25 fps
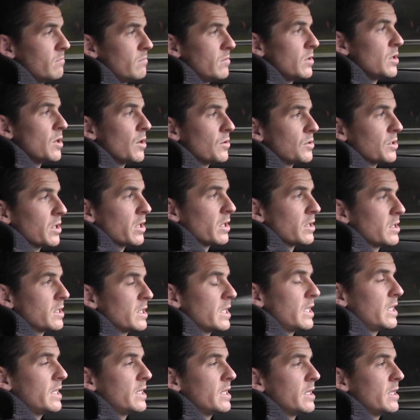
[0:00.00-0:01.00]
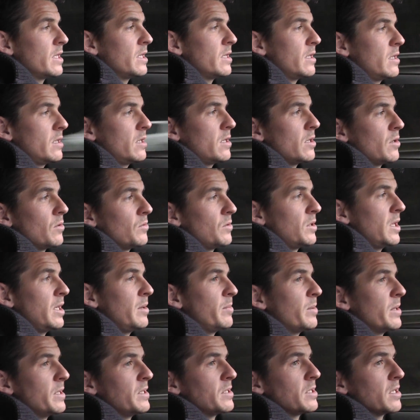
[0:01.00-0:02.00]
you know, to concede, you know,
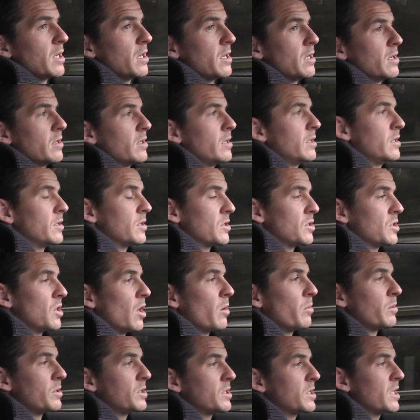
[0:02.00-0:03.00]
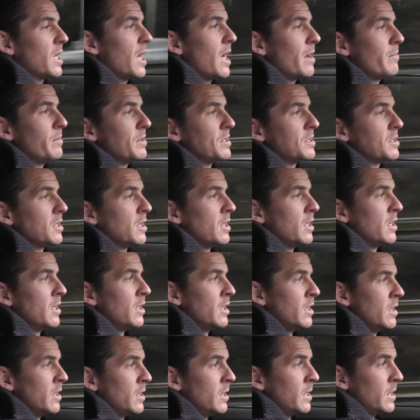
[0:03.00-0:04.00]
deep into stoppage time is
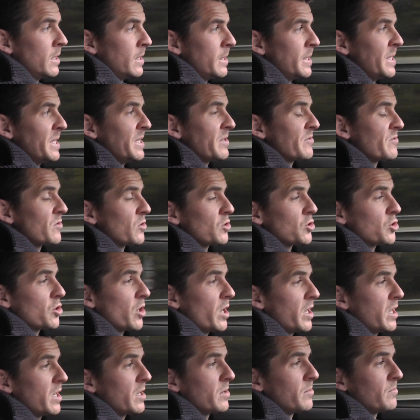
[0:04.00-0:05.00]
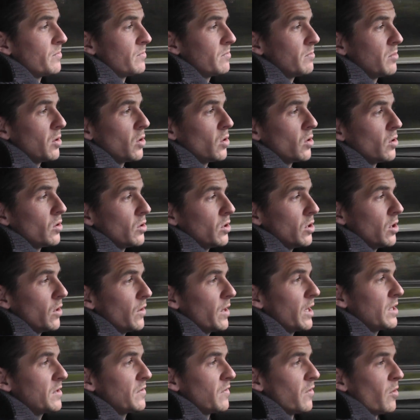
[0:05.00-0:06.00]
frustrating. But you know,
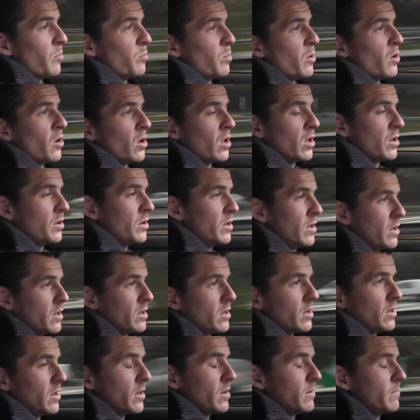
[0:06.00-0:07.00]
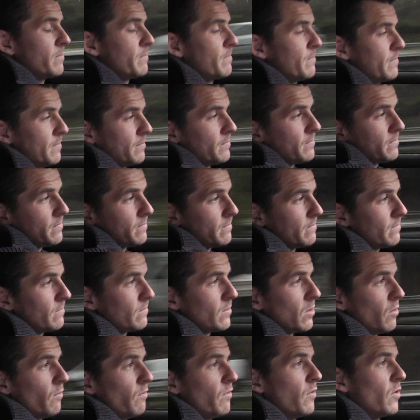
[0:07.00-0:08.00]
that's football, and
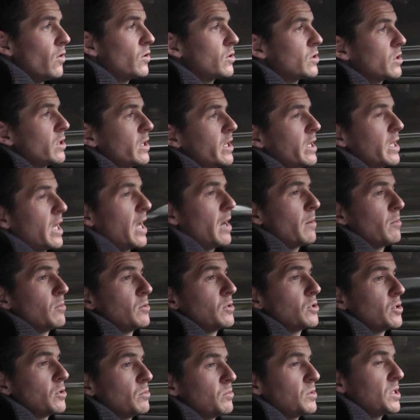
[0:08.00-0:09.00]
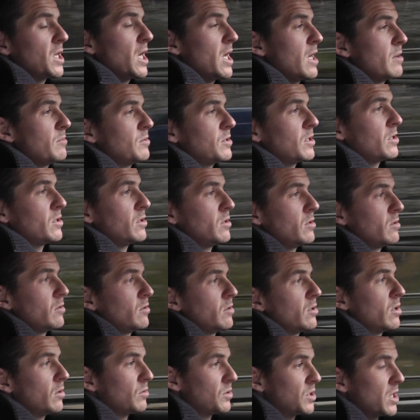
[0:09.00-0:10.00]
unfortunately it happens sometimes. And
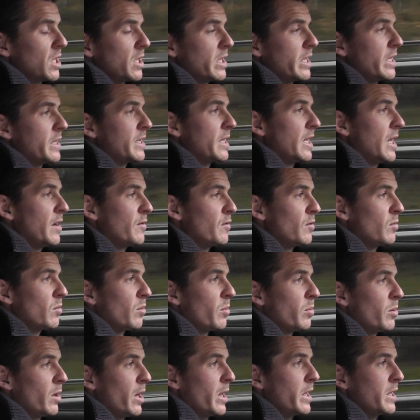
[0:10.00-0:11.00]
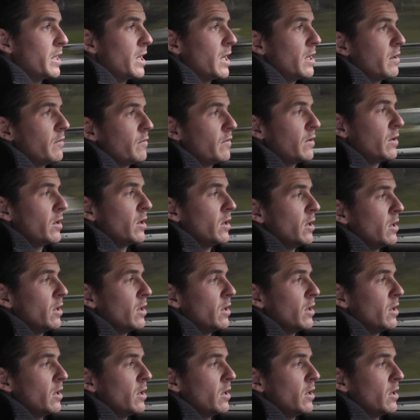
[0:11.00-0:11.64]
you know, certainly at the level we're playing at, if you